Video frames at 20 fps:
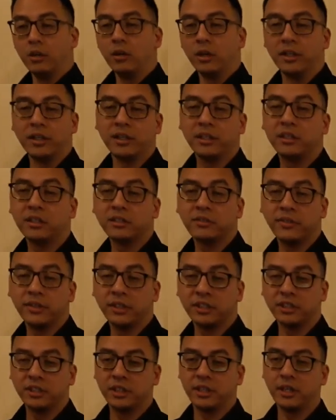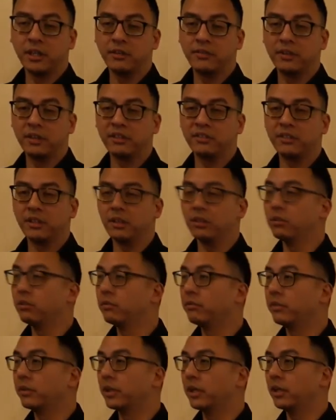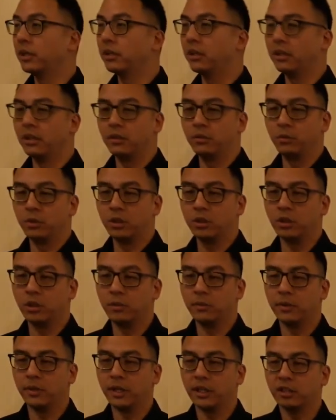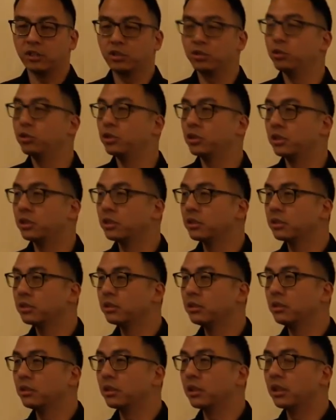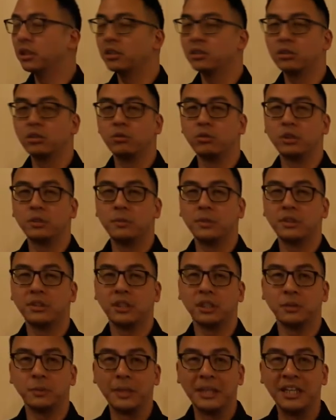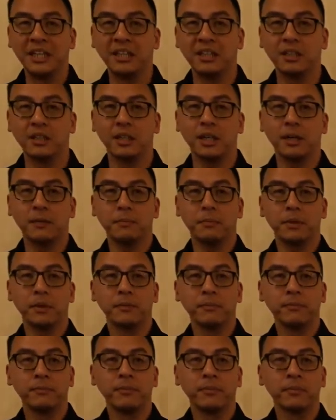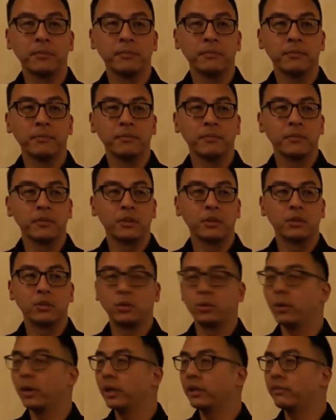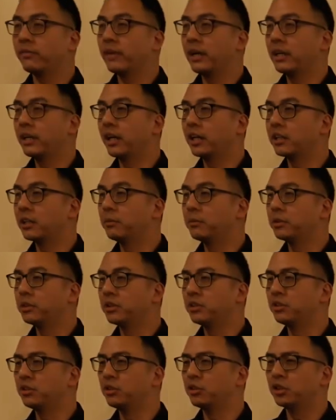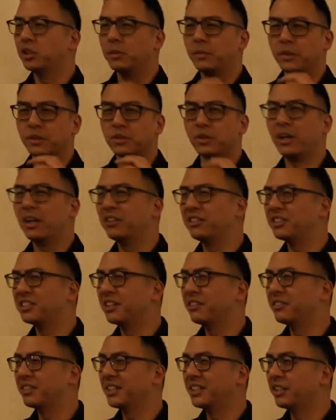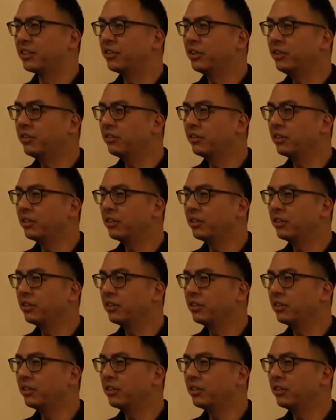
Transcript: Another disadvantage that they have is that, don't forget, we talk about extrusion, okay? So which means that it's been heated up to quite fairly high temperatures, usually about 170 degrees,